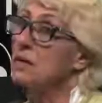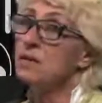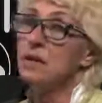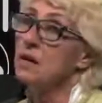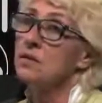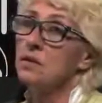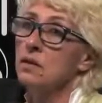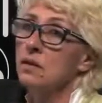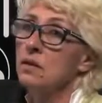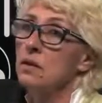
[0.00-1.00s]
that's the case
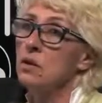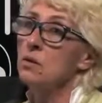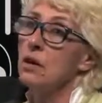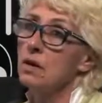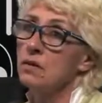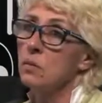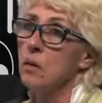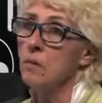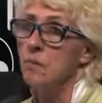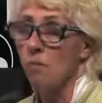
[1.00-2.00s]
in the UK as
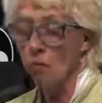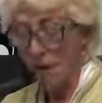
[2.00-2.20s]
well.